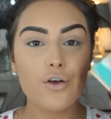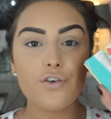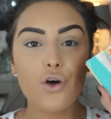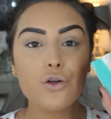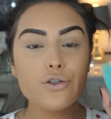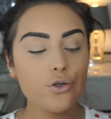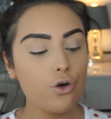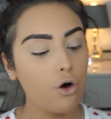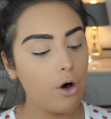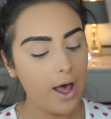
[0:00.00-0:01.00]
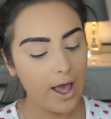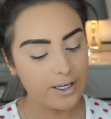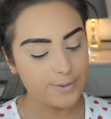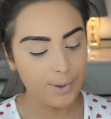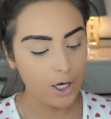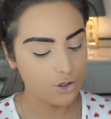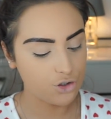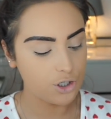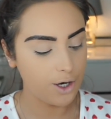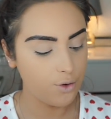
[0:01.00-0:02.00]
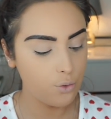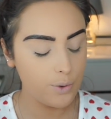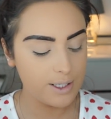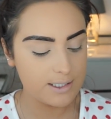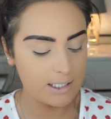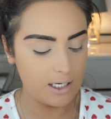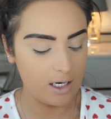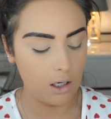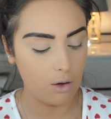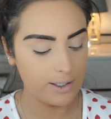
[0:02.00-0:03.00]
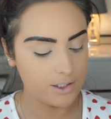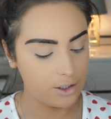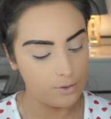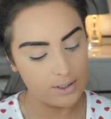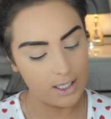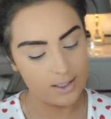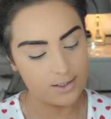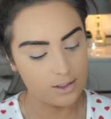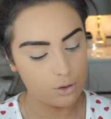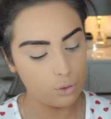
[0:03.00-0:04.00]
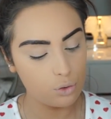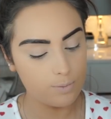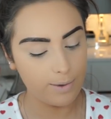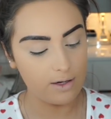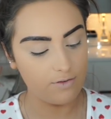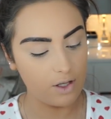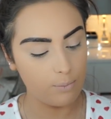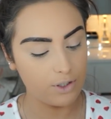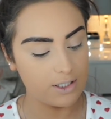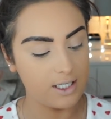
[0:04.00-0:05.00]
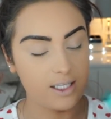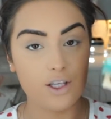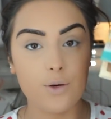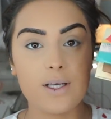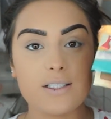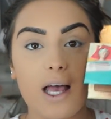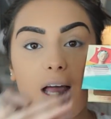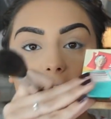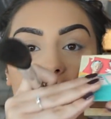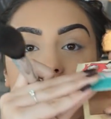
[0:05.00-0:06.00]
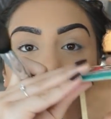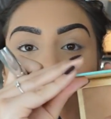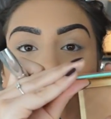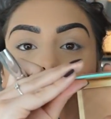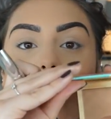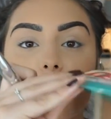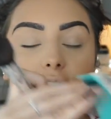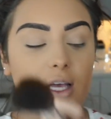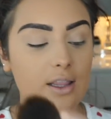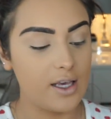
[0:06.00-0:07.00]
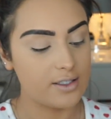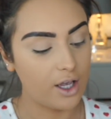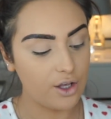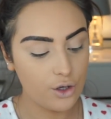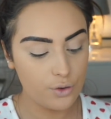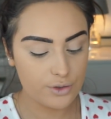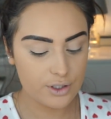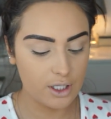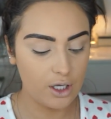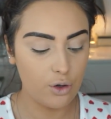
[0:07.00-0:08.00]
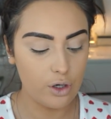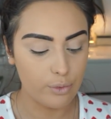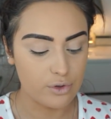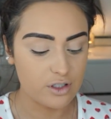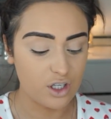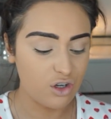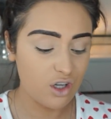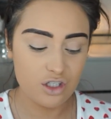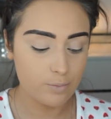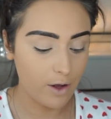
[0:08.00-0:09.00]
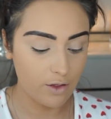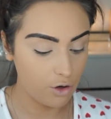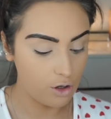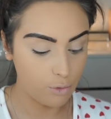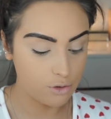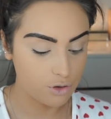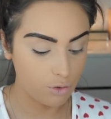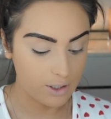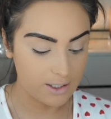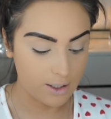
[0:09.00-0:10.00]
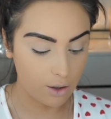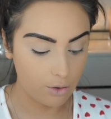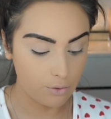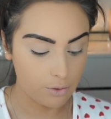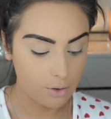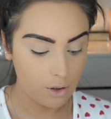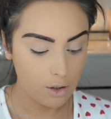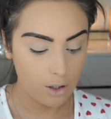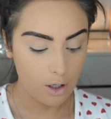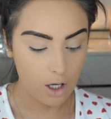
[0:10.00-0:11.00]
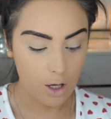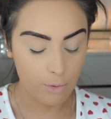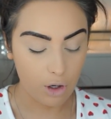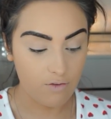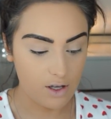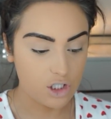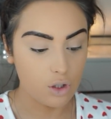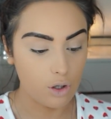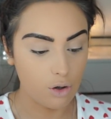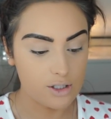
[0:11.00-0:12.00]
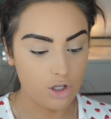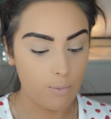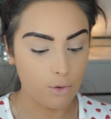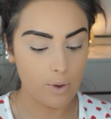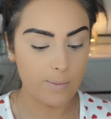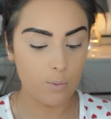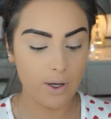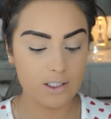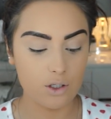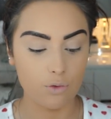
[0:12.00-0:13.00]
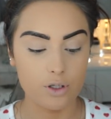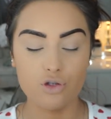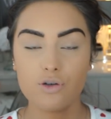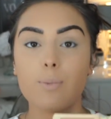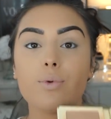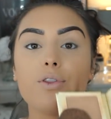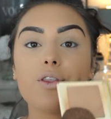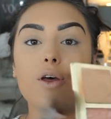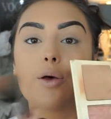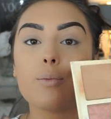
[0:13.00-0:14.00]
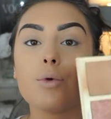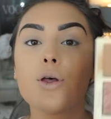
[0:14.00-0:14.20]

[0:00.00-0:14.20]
For contour and blush, I always like to use this. It's called Benefit Pretty in the USA. Looks like this. I use the Hoola bronzer. You could just buy the Hoola bronzer on its own, and I've actually got it on its own, but when we went on the trip with them,